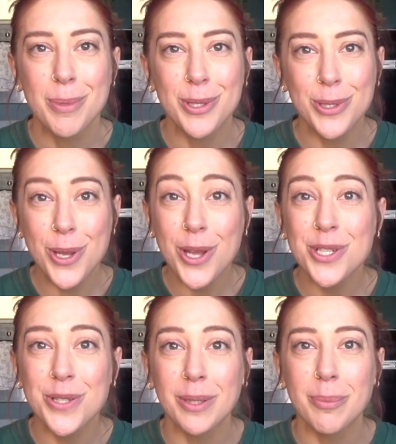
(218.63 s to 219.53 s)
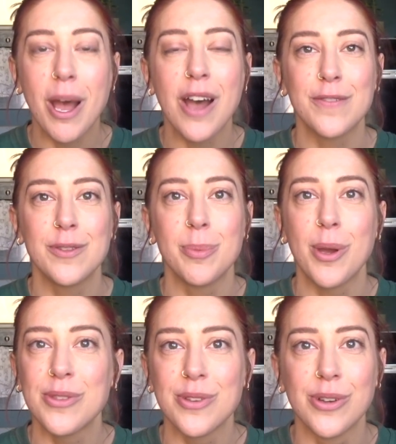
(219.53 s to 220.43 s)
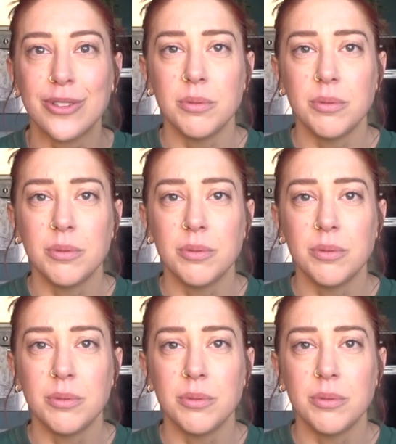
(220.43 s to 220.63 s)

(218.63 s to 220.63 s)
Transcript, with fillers: But the nurturing part of the puzzle